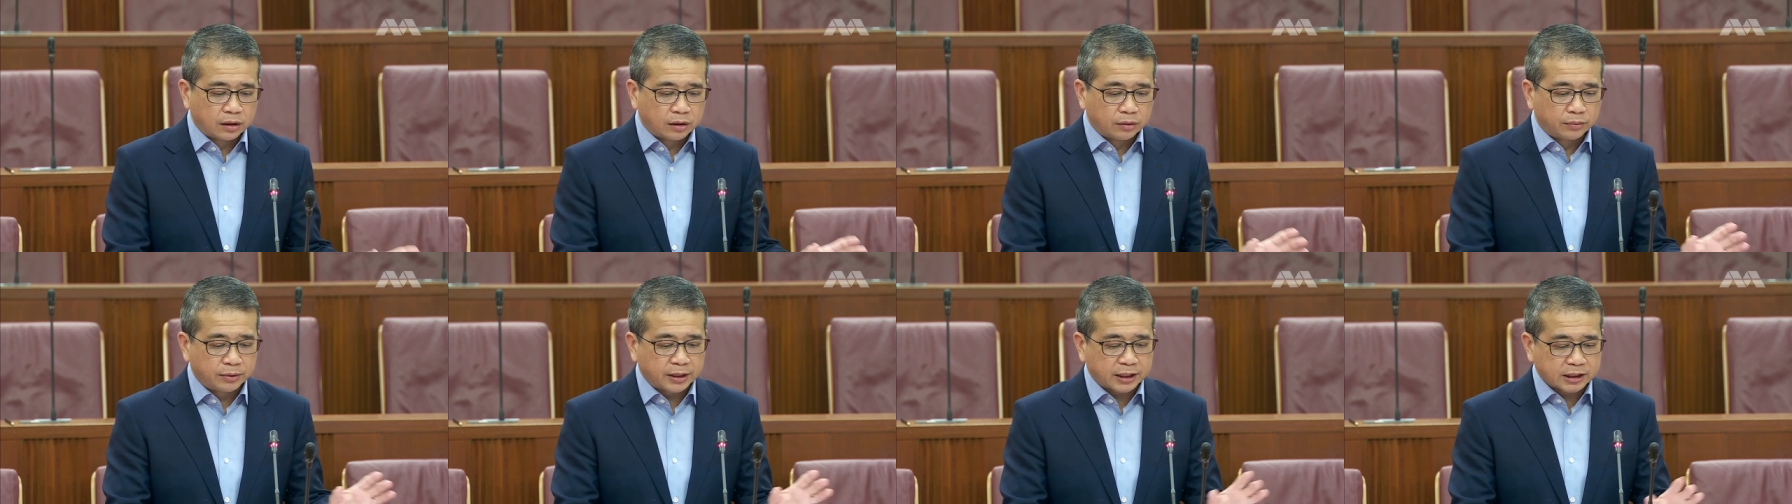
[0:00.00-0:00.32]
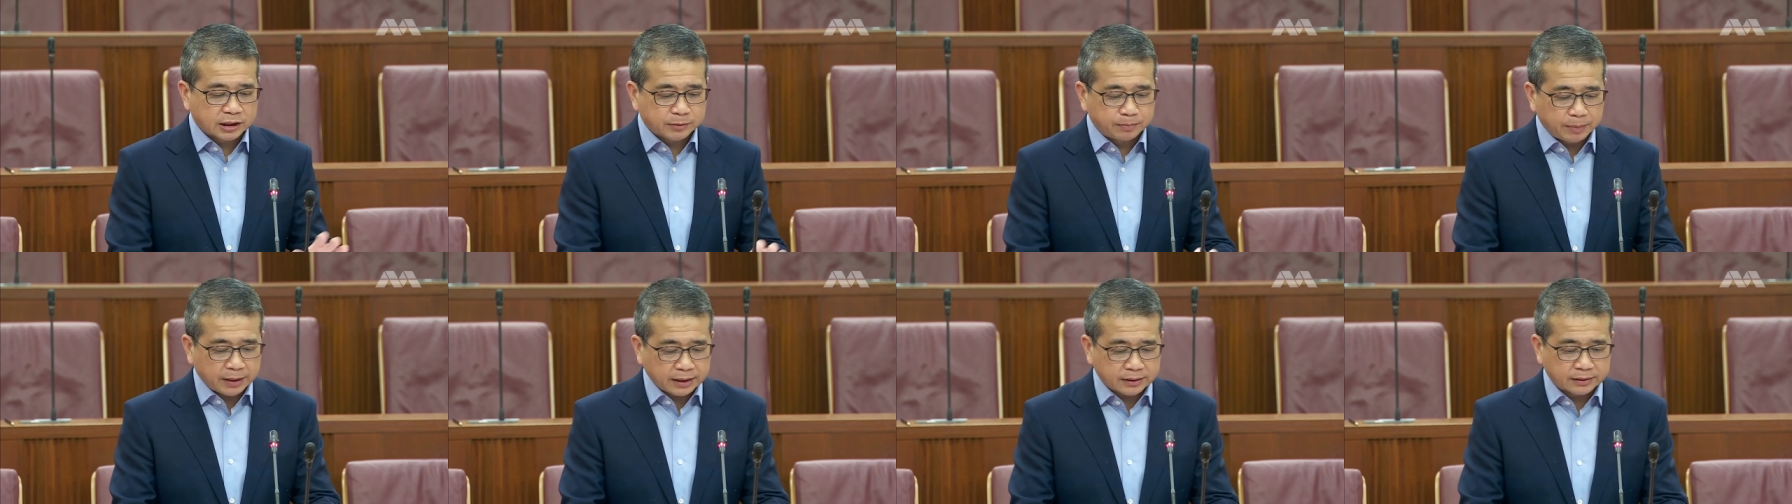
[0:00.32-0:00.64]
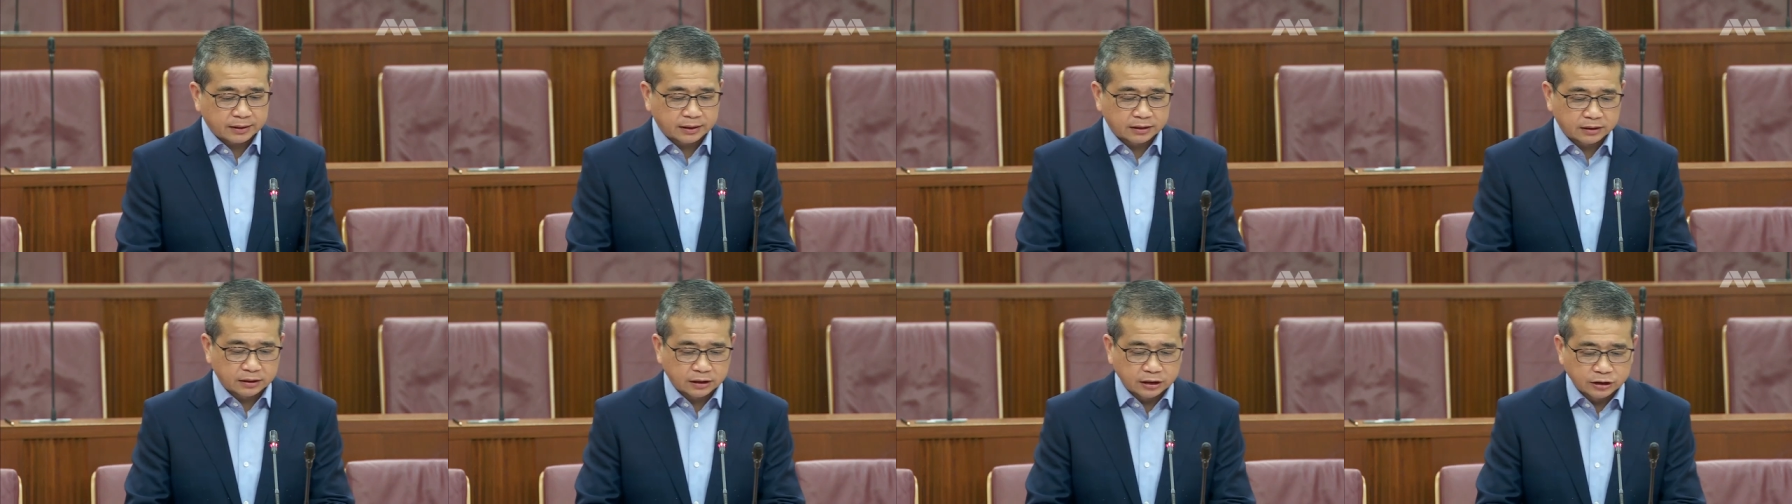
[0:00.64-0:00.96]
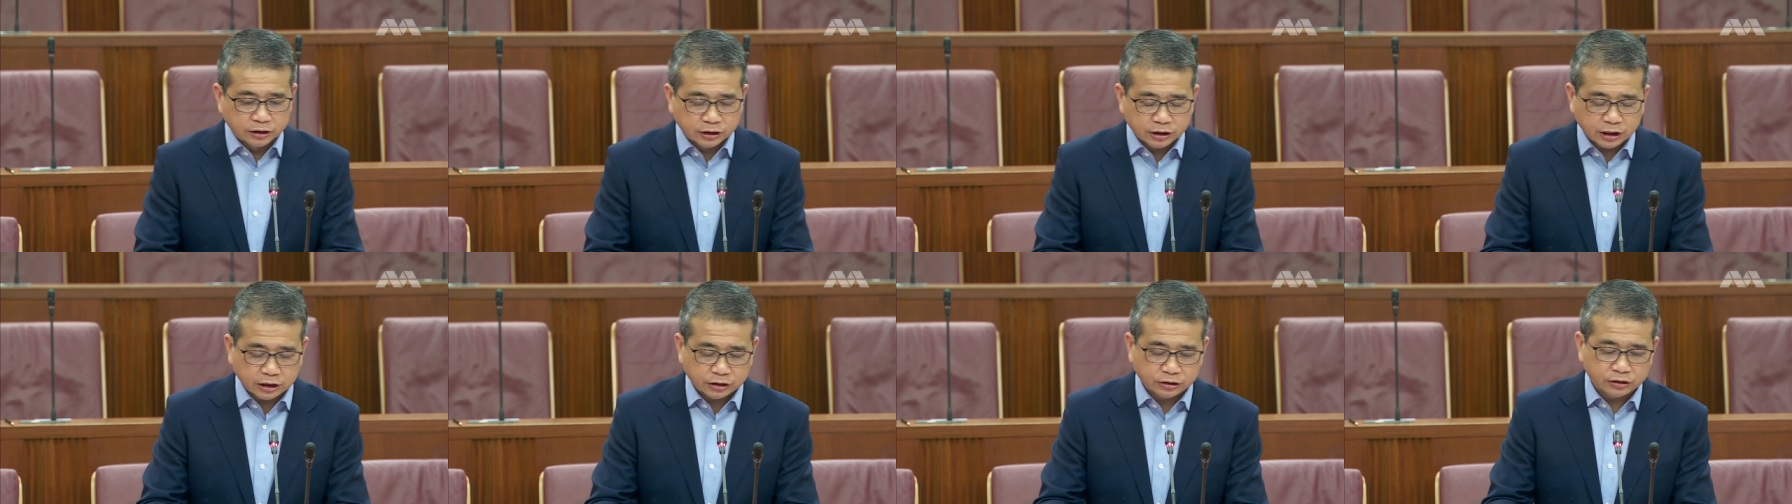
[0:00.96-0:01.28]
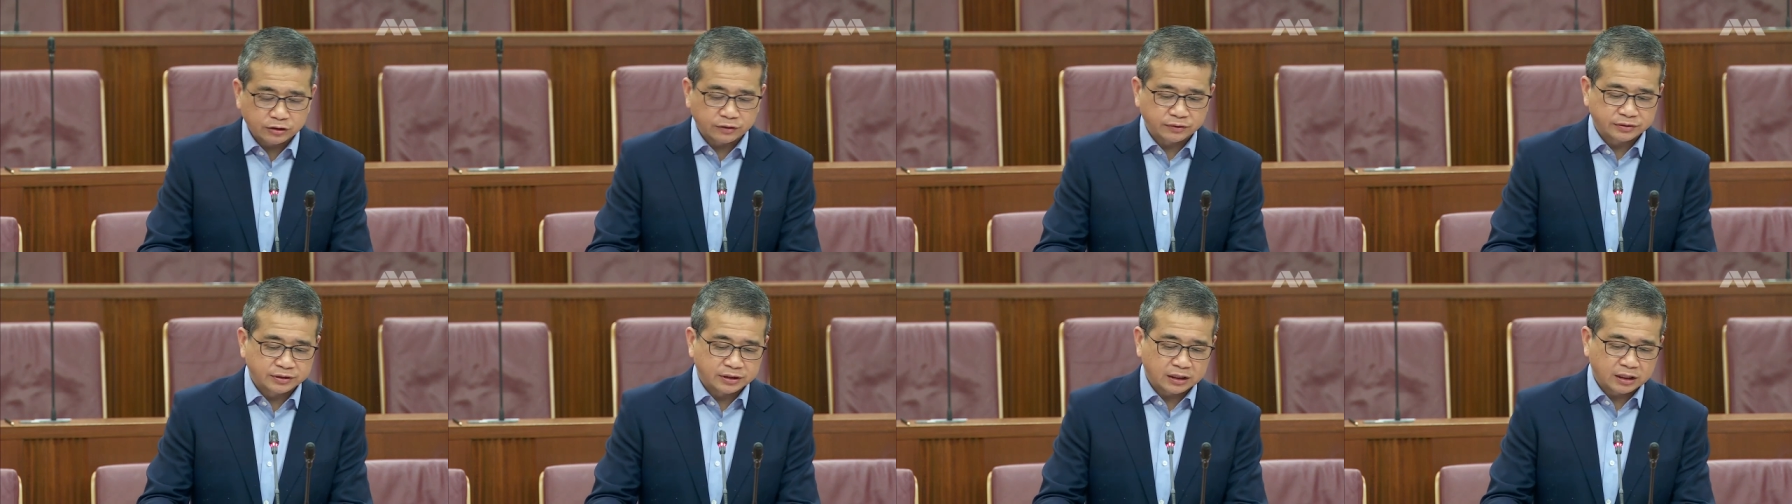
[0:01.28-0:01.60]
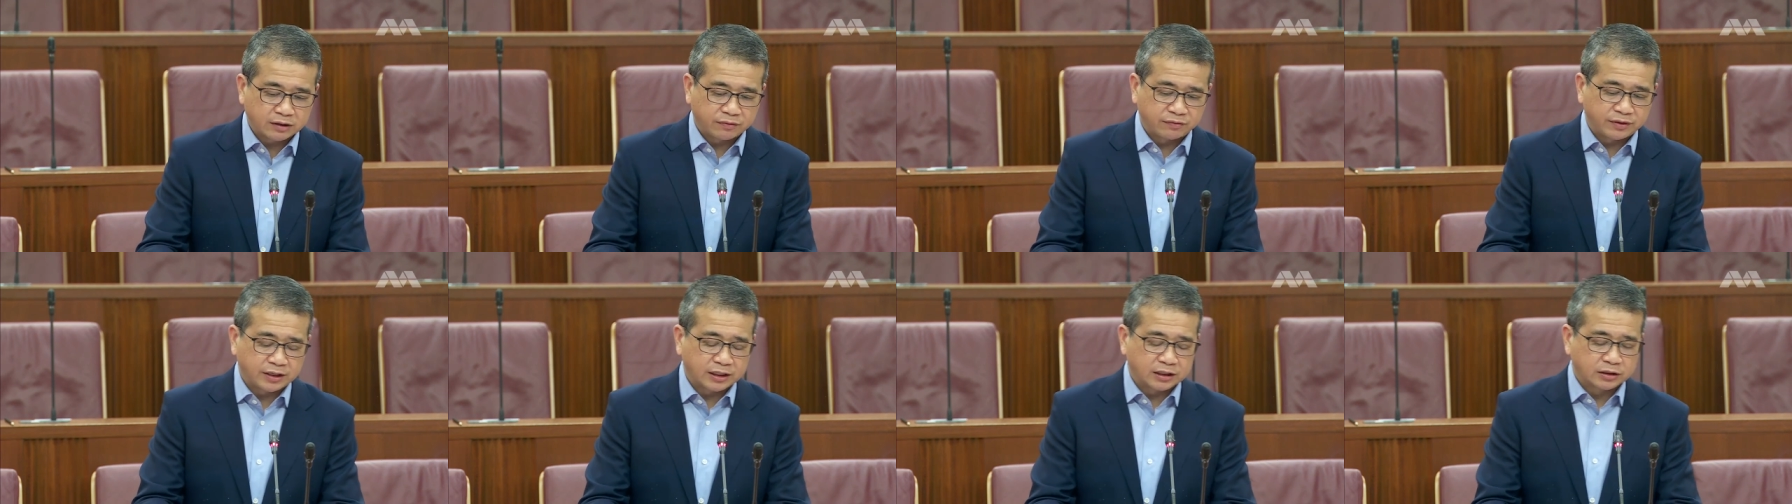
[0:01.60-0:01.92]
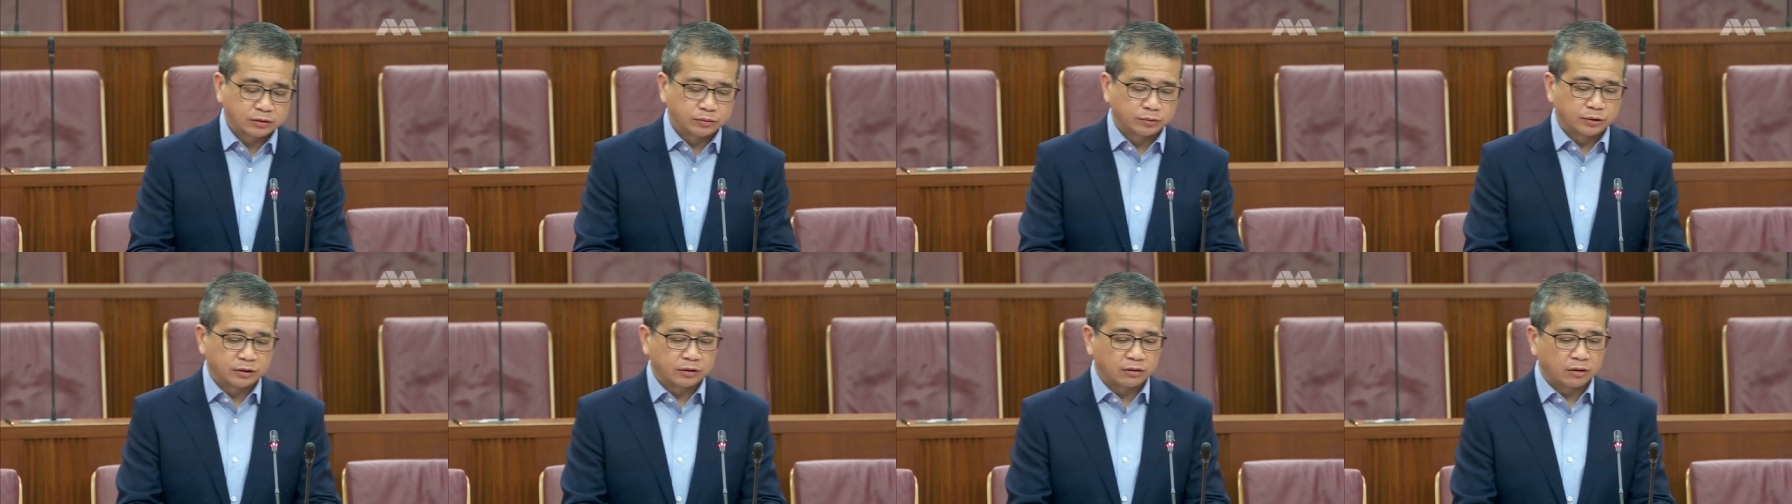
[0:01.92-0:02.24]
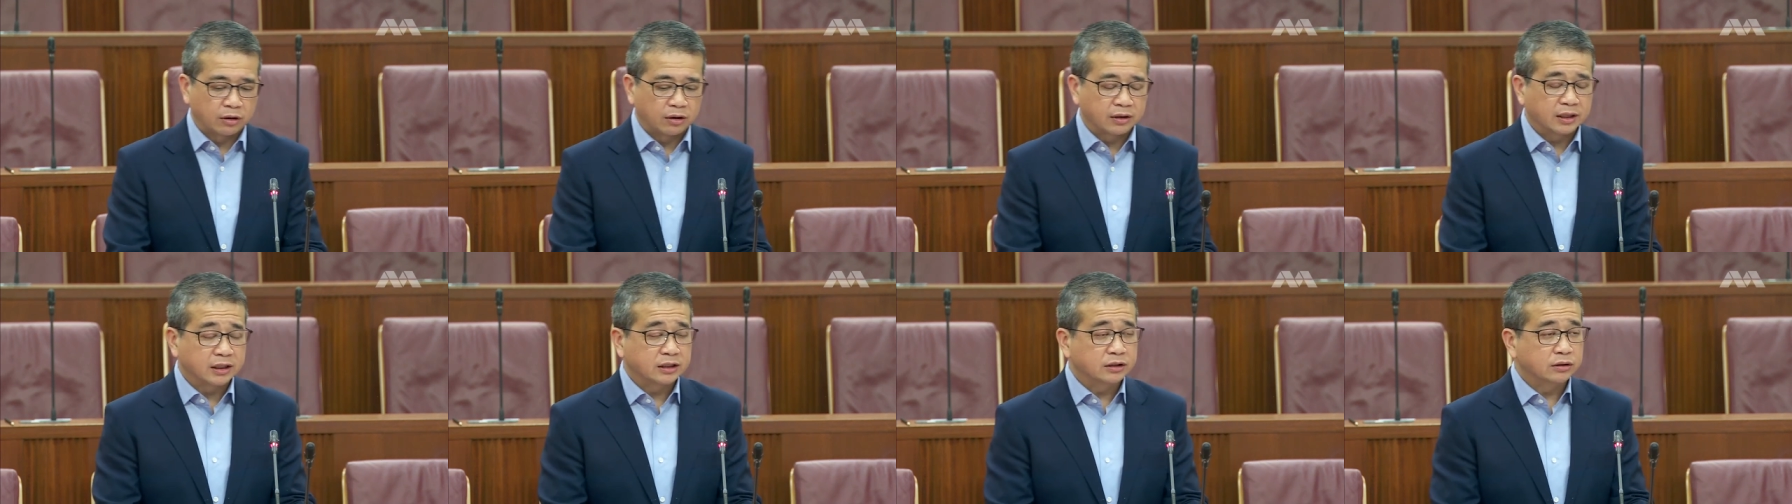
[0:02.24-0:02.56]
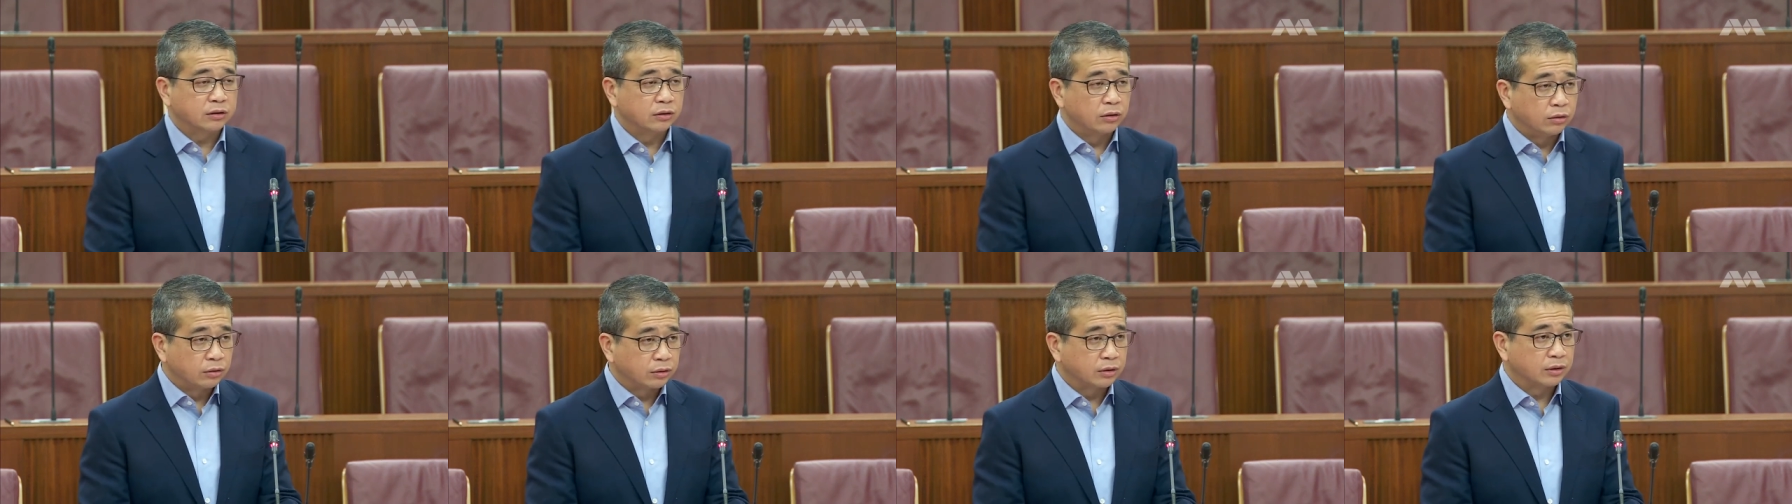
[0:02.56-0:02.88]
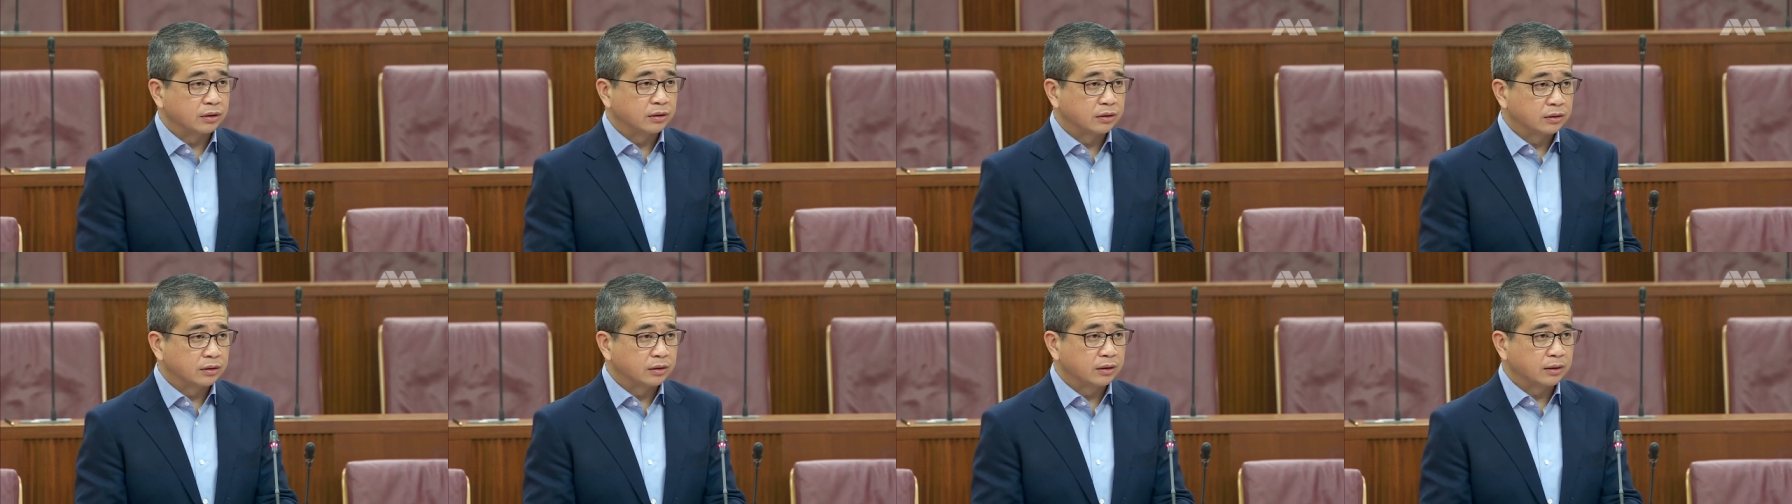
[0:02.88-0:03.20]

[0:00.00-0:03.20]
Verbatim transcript: We expect that the introduction of CFAs would, on its own,